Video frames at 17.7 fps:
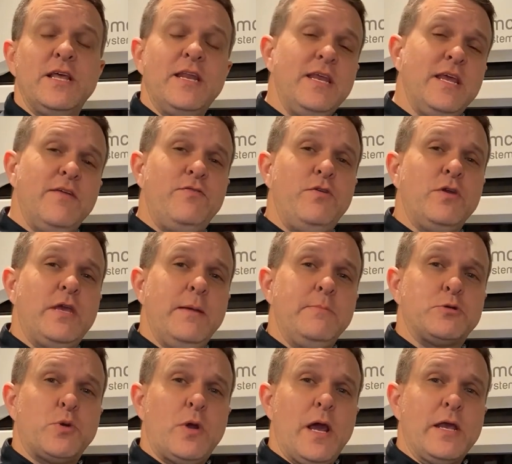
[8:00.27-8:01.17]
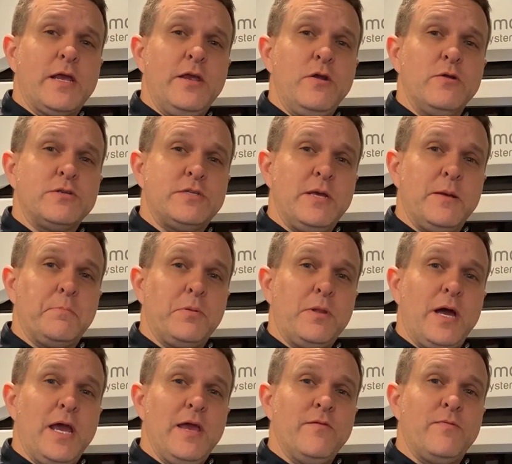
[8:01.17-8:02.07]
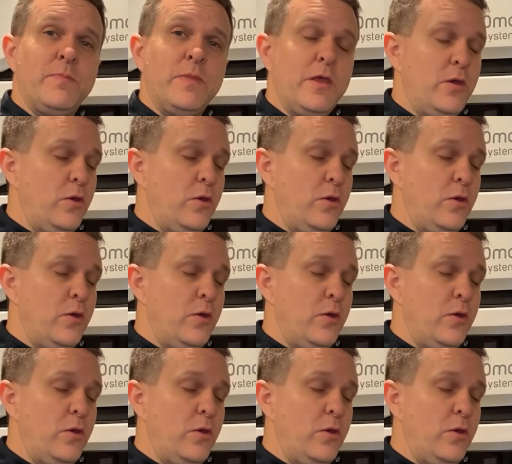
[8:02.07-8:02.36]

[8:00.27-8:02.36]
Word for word: that if you keep track of your tip life,